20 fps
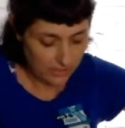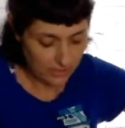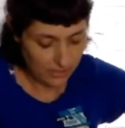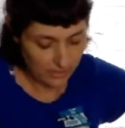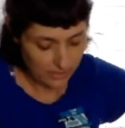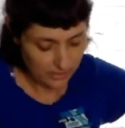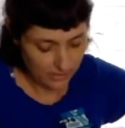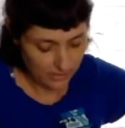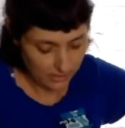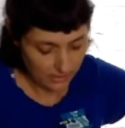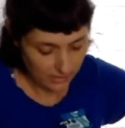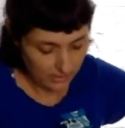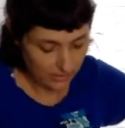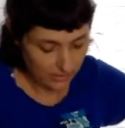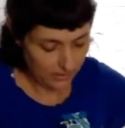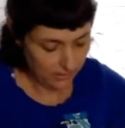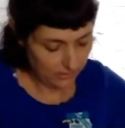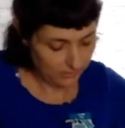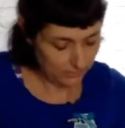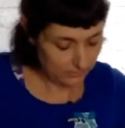
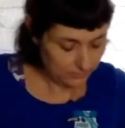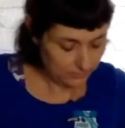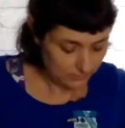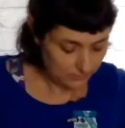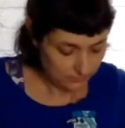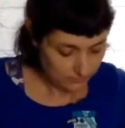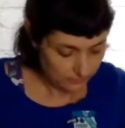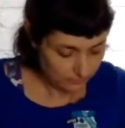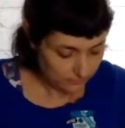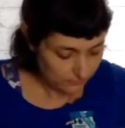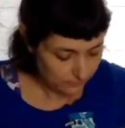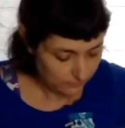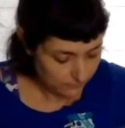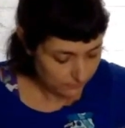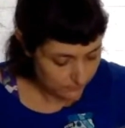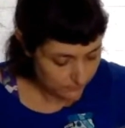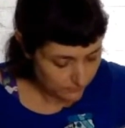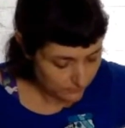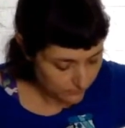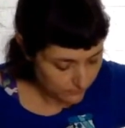
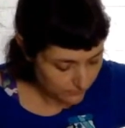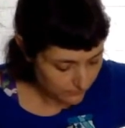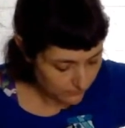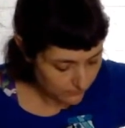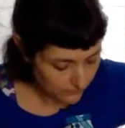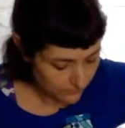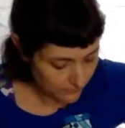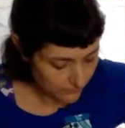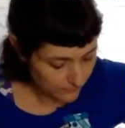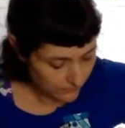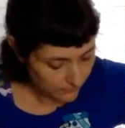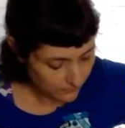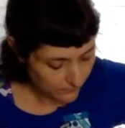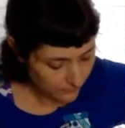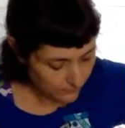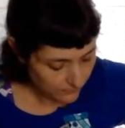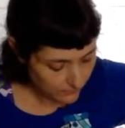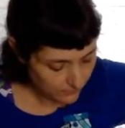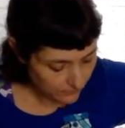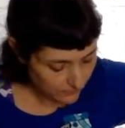
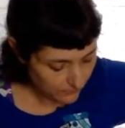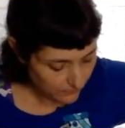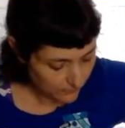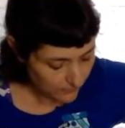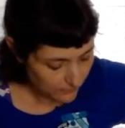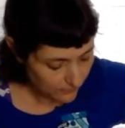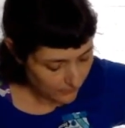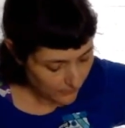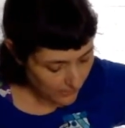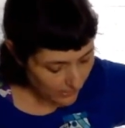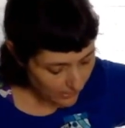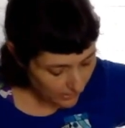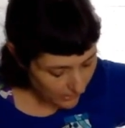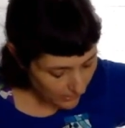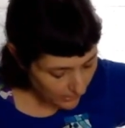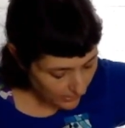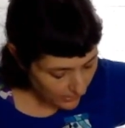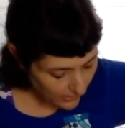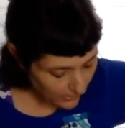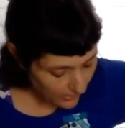
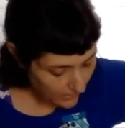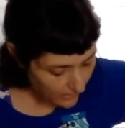(silence)